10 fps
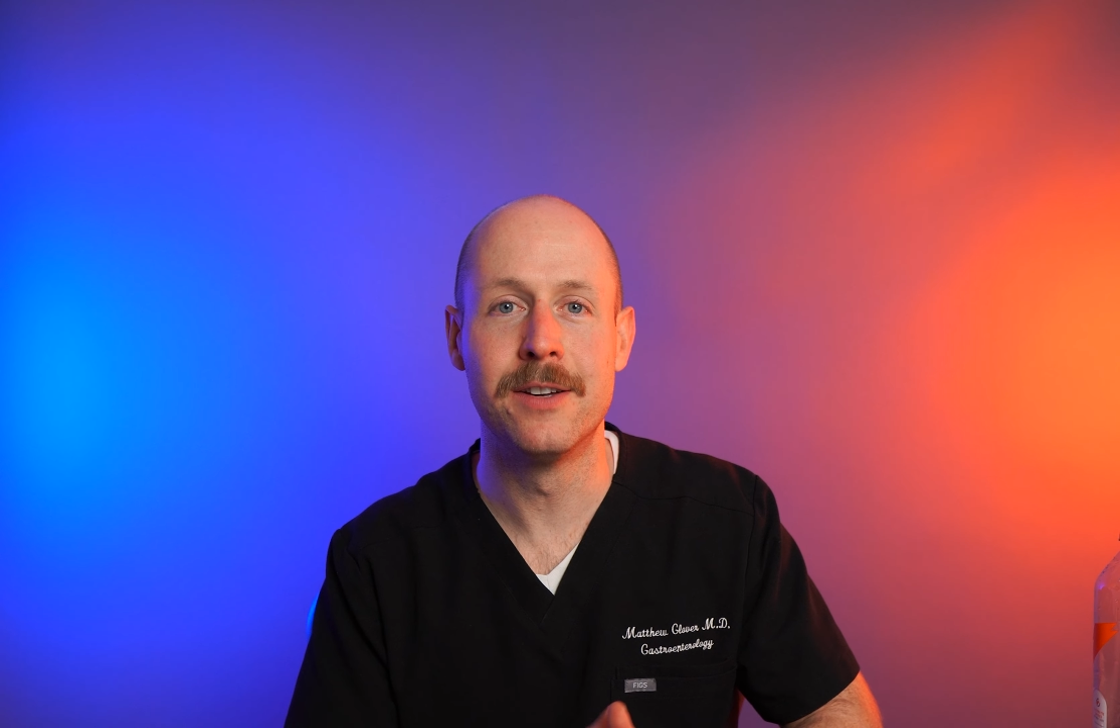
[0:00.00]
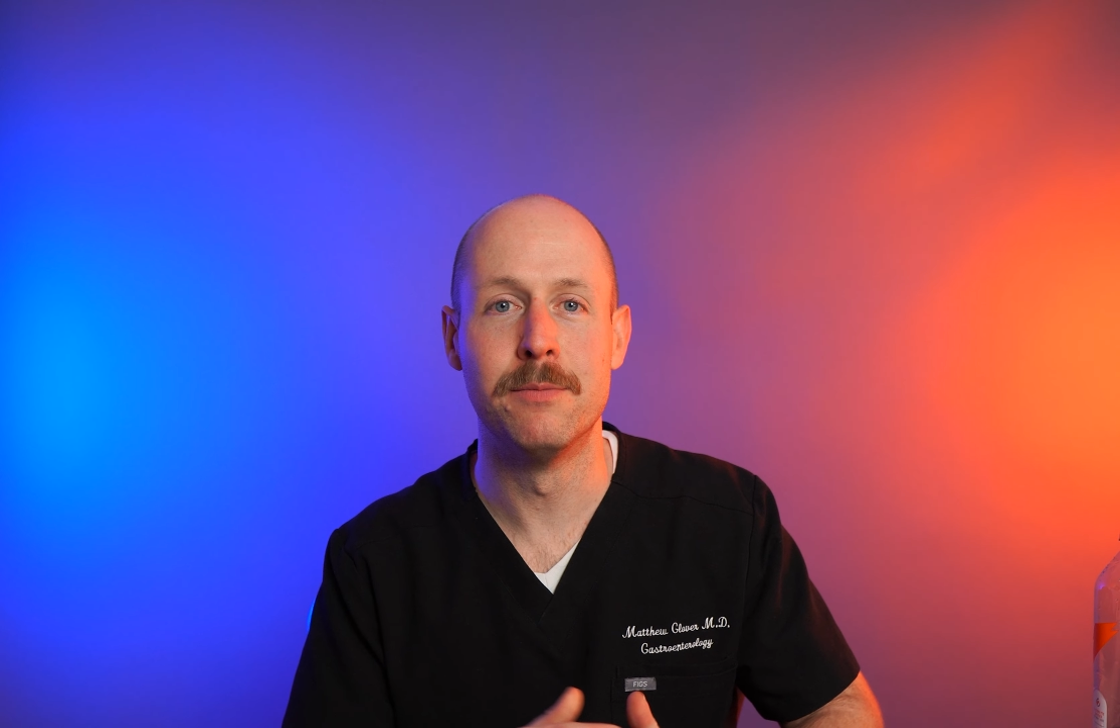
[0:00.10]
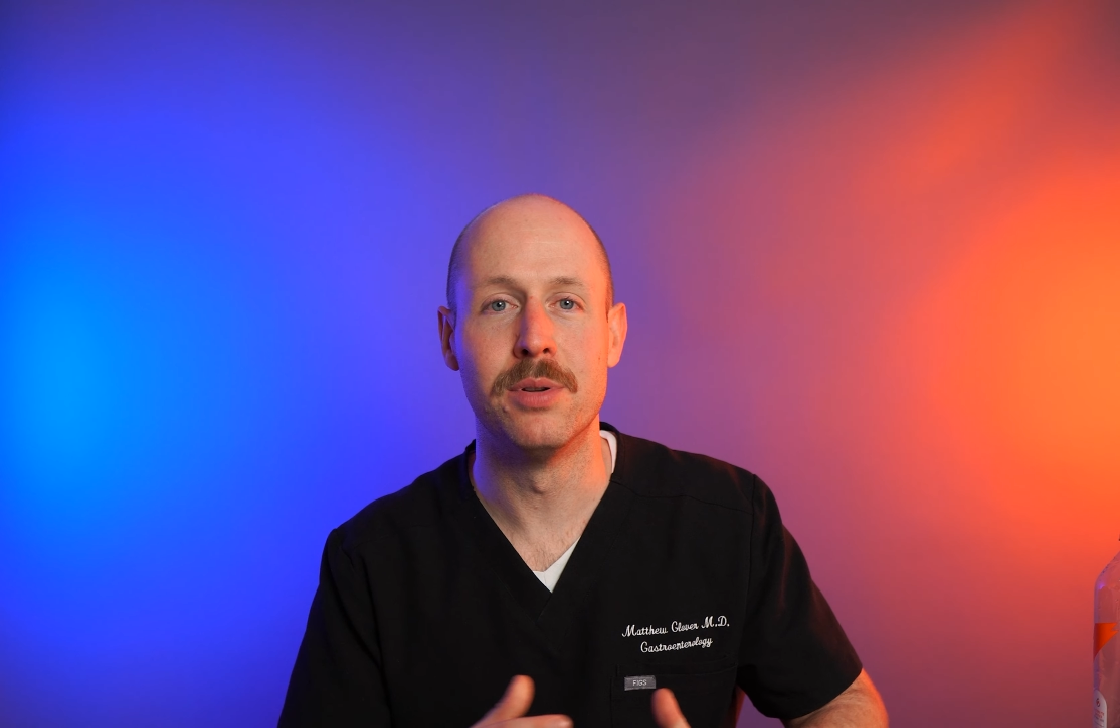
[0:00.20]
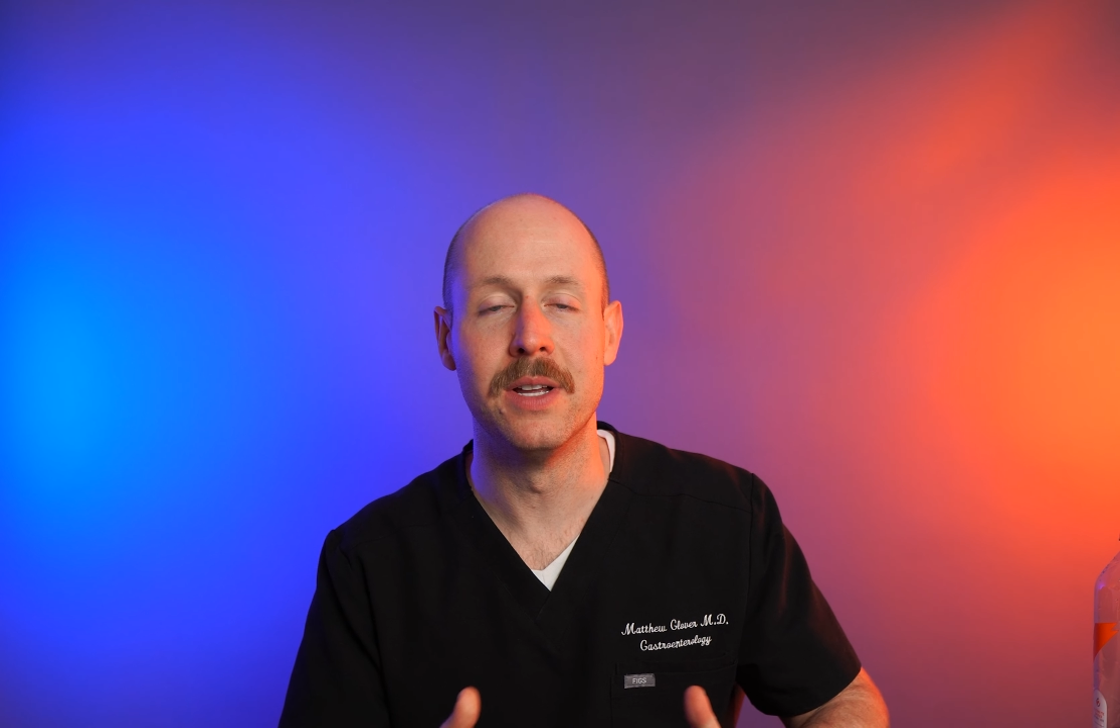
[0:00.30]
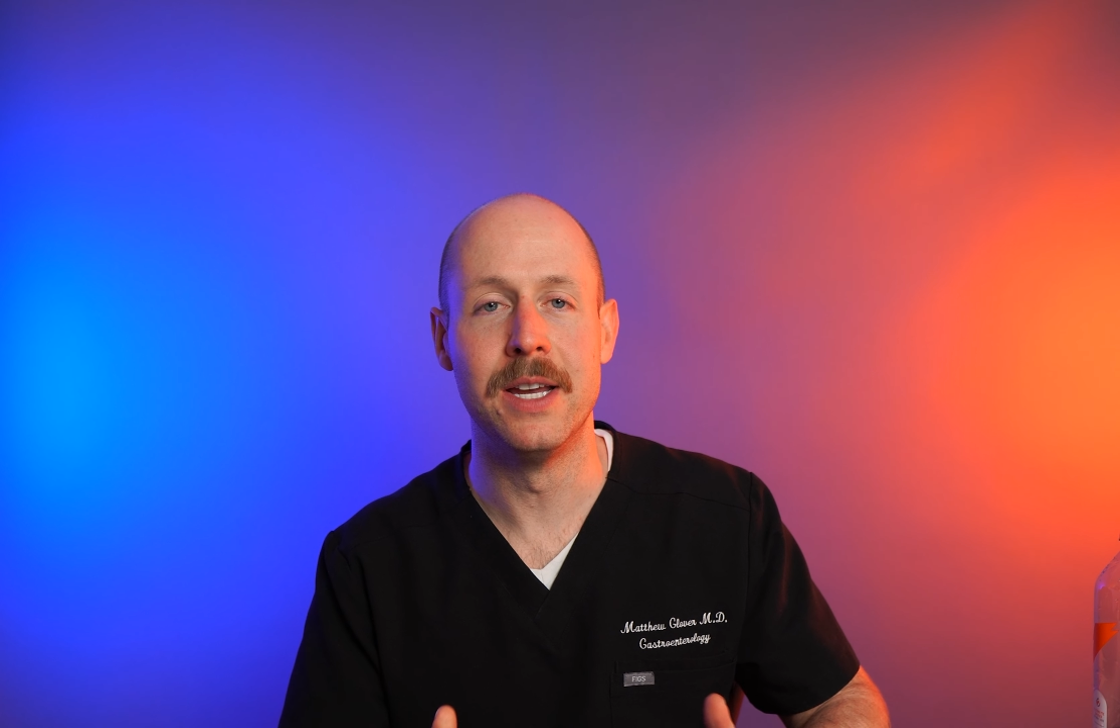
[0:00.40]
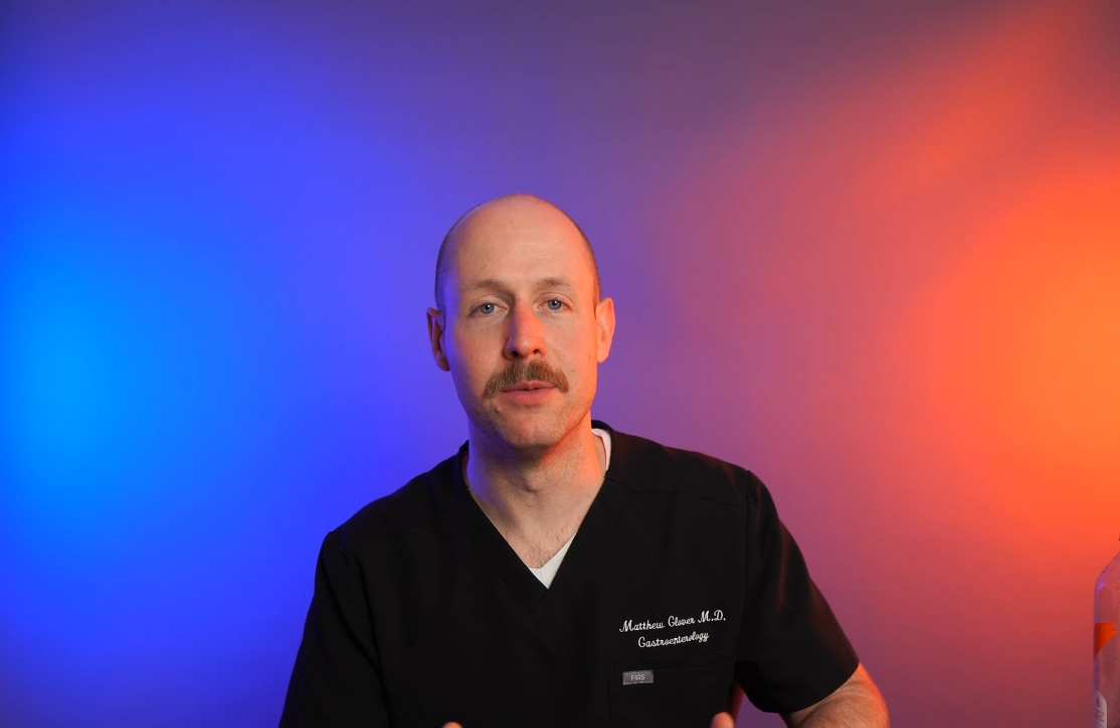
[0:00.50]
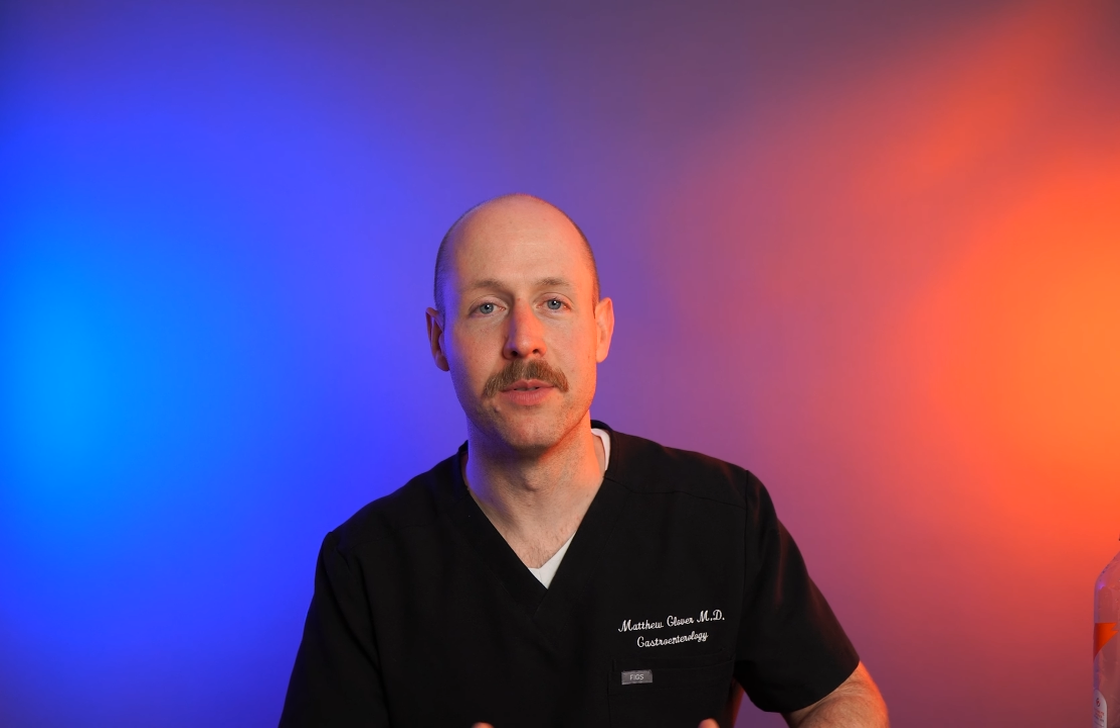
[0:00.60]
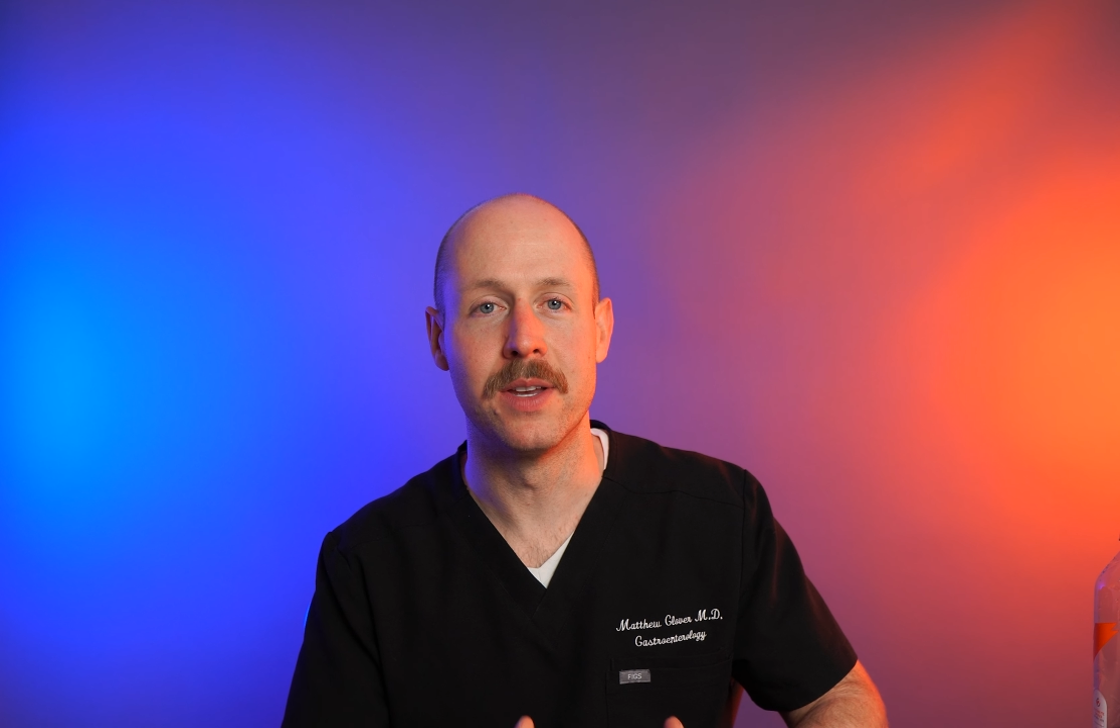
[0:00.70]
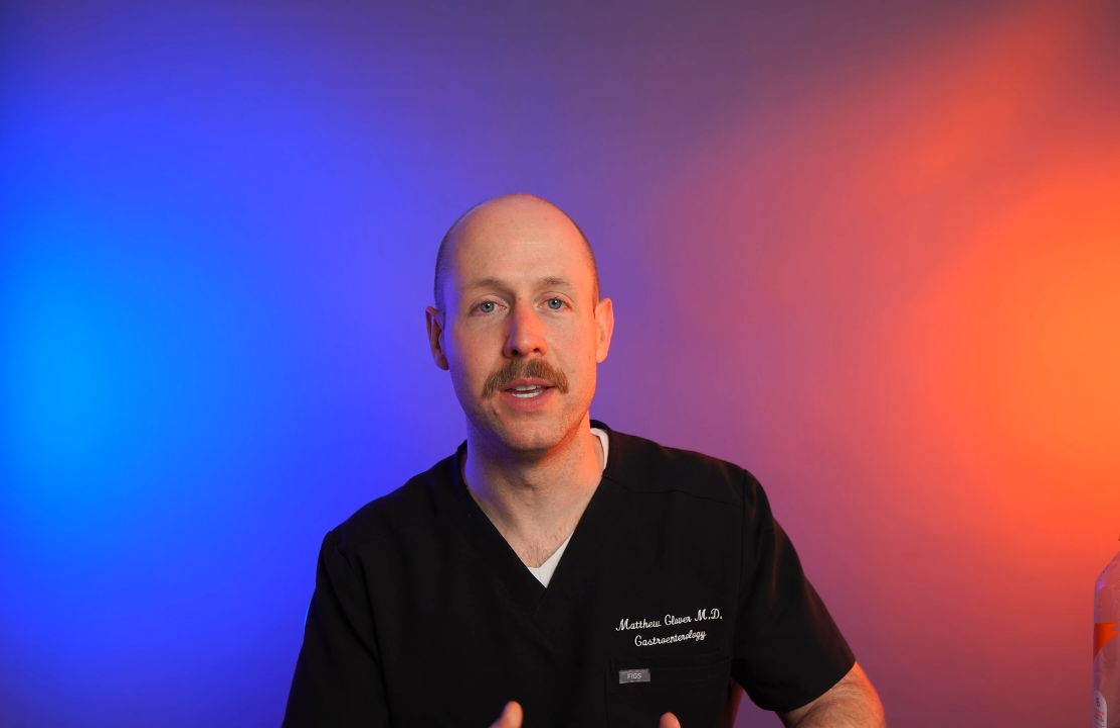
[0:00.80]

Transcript: complaint with the